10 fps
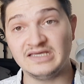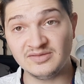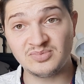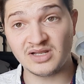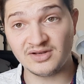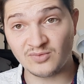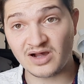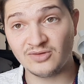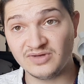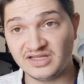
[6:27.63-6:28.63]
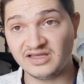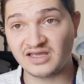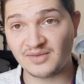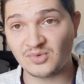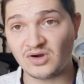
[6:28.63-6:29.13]
he played well when he
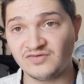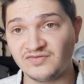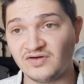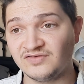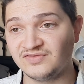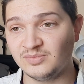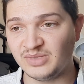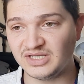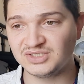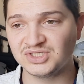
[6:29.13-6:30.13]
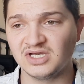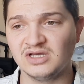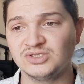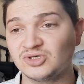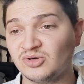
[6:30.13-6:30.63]
came off of the bench.
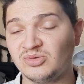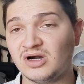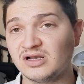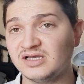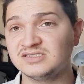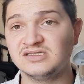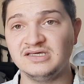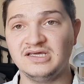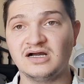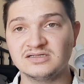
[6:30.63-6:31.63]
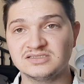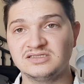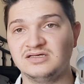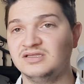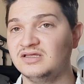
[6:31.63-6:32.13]
Chocobare is the
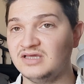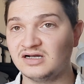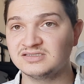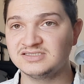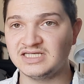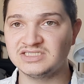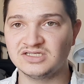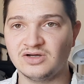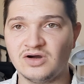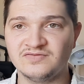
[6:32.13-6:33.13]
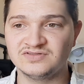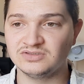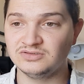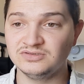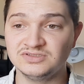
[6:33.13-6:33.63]
youngster, the young center of
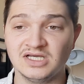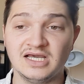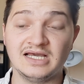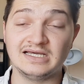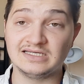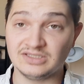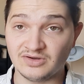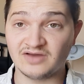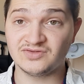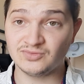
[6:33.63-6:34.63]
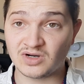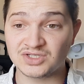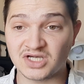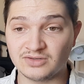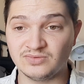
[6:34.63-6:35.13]
Toulouse. You have to
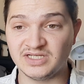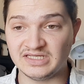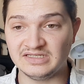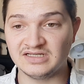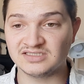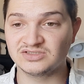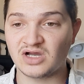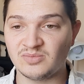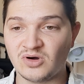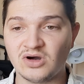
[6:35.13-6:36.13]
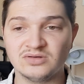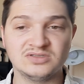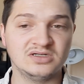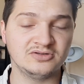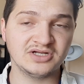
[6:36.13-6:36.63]
watch out when he does come
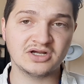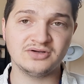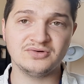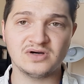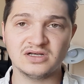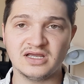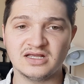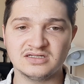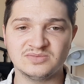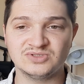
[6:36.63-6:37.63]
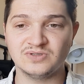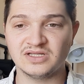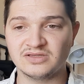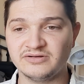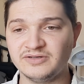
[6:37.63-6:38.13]
on. Rico Ioane at number
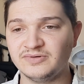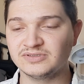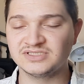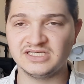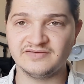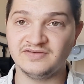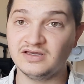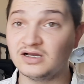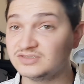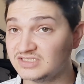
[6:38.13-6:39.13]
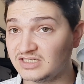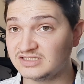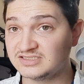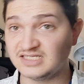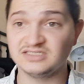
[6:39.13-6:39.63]
23. We'll see if he goes in
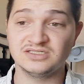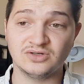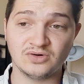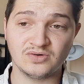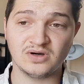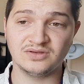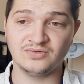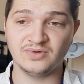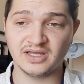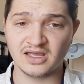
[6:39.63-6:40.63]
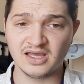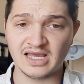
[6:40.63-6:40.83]
at center or on the wing.